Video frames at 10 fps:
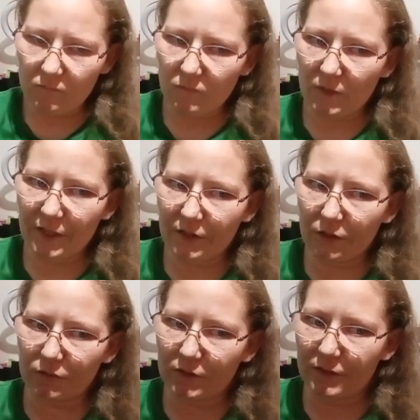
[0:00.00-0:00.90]
Getting
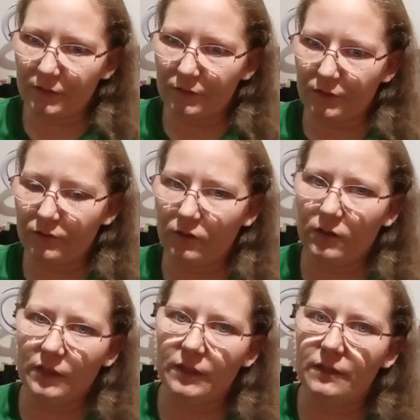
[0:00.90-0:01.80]
over it or
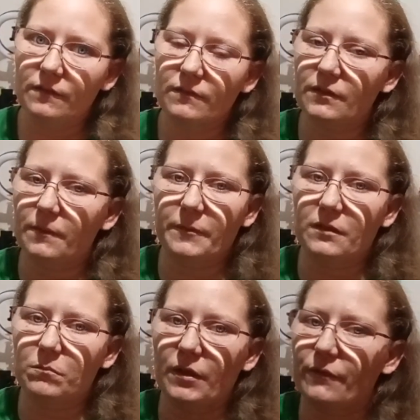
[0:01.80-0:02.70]
starting it. Something,
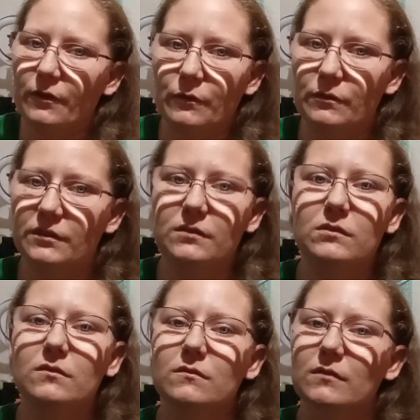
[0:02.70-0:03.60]
my throat
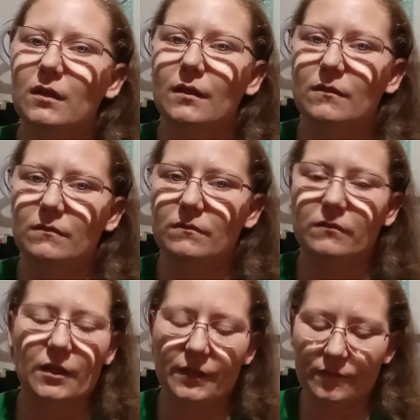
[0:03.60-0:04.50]
is not
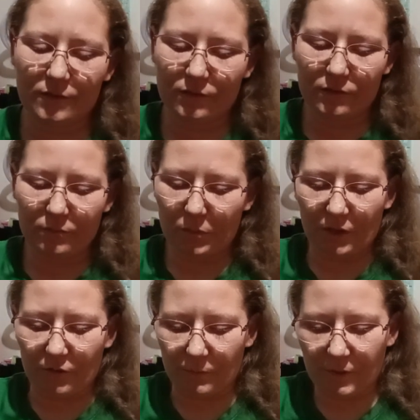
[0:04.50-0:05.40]
right. It's
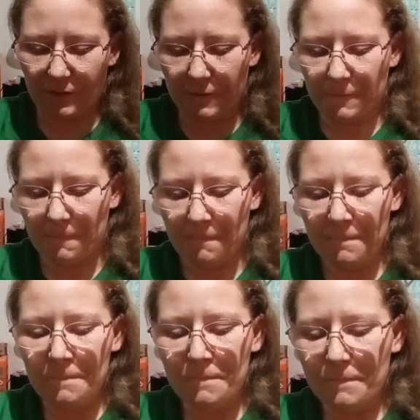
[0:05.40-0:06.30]
bothering me.
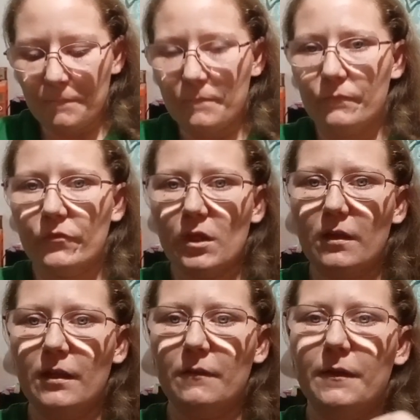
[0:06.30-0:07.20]

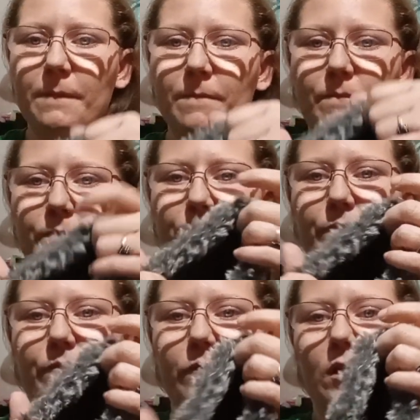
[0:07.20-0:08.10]
Anyway,
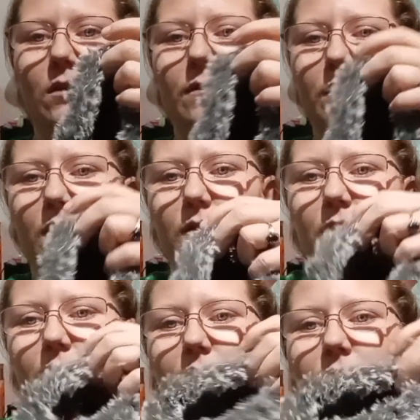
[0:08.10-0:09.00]
so
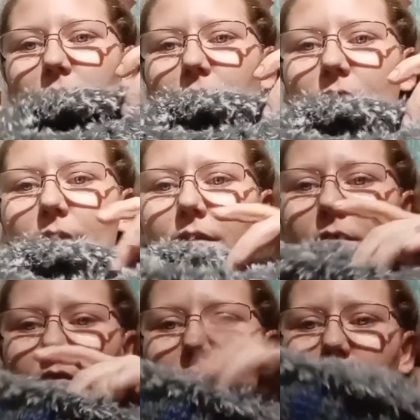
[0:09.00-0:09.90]
I did
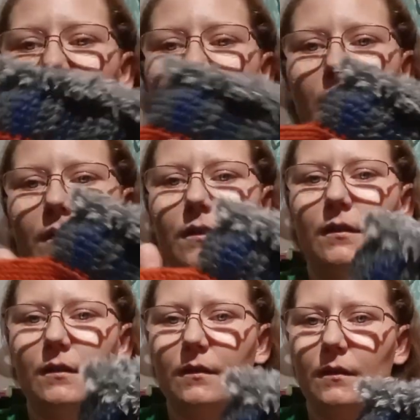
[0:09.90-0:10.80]
this, and
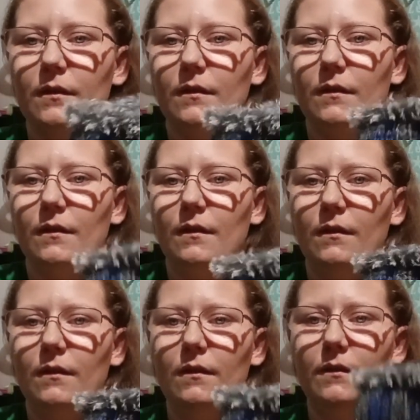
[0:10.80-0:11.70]

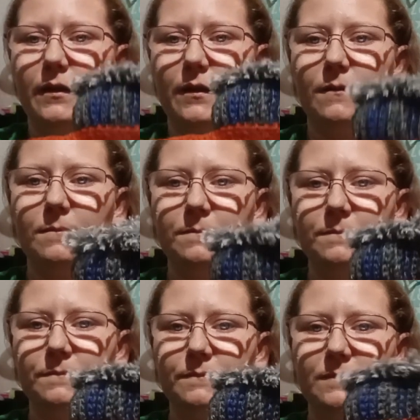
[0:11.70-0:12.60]
yeah,
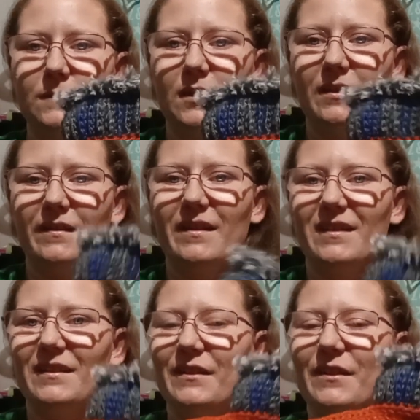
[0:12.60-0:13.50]
they
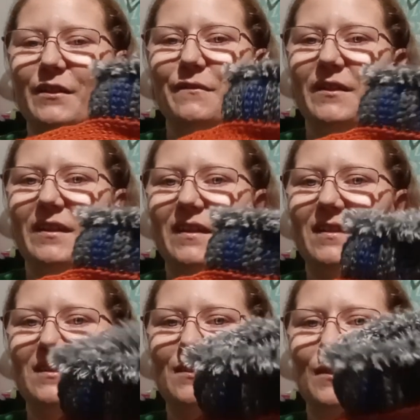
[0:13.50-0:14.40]
look goofy
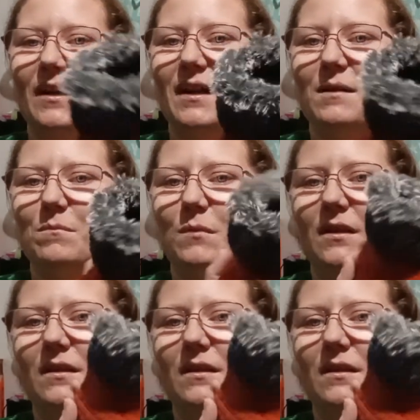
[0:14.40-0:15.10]
as crap, but